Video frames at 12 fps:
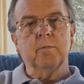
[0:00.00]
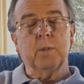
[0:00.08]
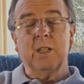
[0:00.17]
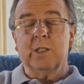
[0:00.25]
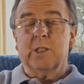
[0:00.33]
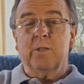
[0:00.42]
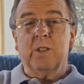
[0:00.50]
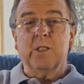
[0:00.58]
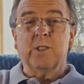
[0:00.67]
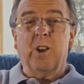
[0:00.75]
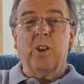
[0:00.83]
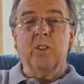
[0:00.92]
but as a
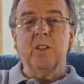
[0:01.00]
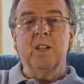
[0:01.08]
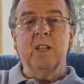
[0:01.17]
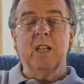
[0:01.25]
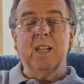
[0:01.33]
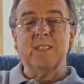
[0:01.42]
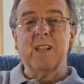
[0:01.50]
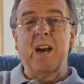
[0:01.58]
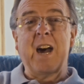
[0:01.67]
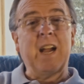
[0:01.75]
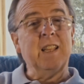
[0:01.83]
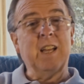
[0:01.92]
result, it's a
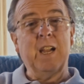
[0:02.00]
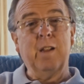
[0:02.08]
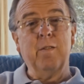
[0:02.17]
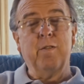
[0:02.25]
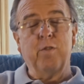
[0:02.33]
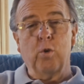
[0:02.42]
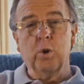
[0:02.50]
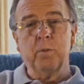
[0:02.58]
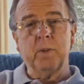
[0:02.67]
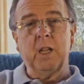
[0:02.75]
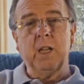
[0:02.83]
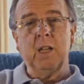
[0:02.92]
highlight for
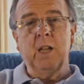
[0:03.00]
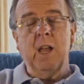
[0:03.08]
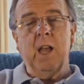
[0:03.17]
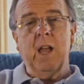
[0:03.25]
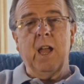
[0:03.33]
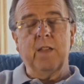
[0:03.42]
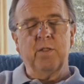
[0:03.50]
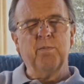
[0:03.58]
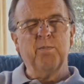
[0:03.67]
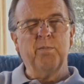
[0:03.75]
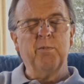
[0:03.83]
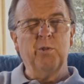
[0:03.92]
me
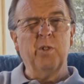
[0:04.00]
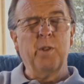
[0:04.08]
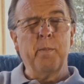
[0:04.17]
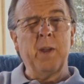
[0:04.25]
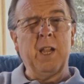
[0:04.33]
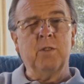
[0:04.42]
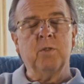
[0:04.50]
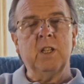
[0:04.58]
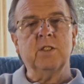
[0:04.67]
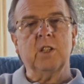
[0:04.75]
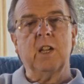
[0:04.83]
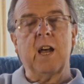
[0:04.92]
and the main
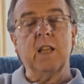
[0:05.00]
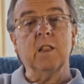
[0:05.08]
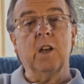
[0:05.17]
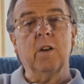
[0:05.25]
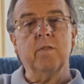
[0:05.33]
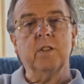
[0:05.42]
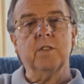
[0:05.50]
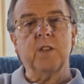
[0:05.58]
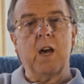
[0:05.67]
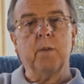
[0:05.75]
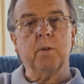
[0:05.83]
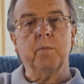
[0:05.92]
reason I love this
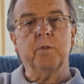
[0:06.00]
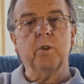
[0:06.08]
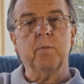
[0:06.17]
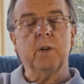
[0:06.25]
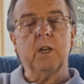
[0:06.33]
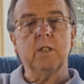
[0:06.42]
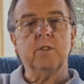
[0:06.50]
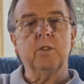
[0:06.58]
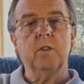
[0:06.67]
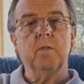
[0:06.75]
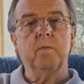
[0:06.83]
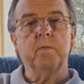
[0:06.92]
album so much.